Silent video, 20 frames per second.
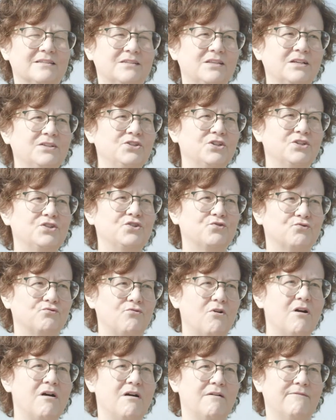such a
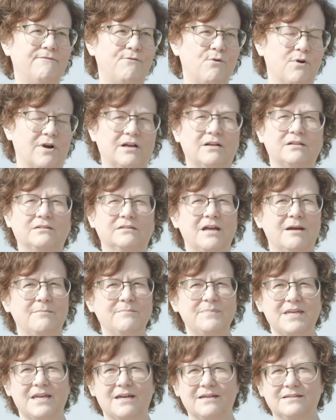draw for
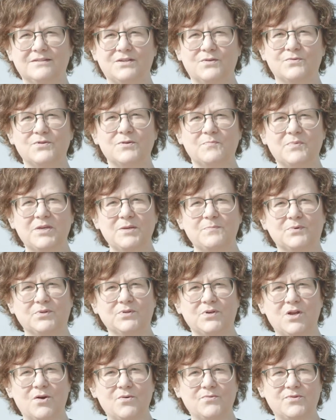Columbia so that people
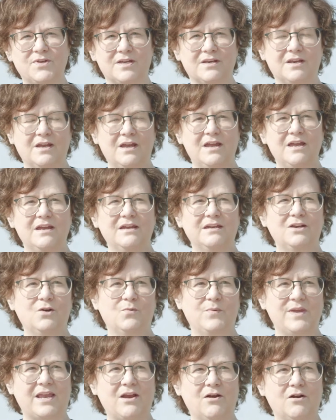know that you
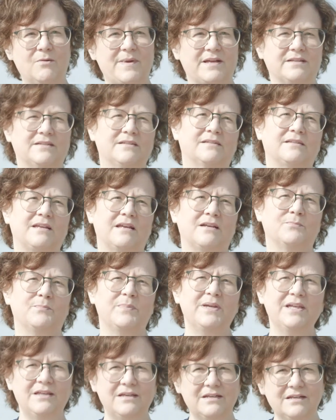know we care about
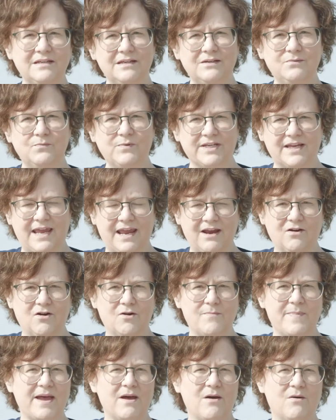sustainability, we care
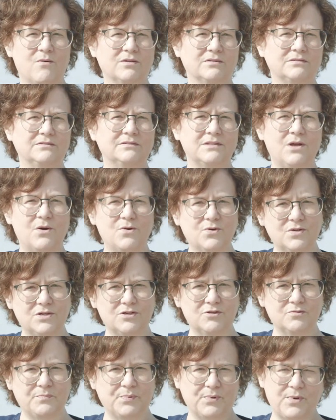about
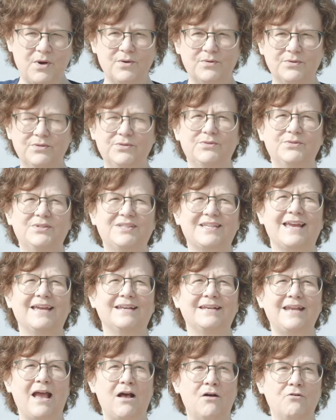local produce
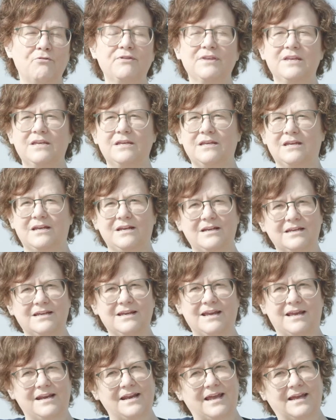and healthy eating and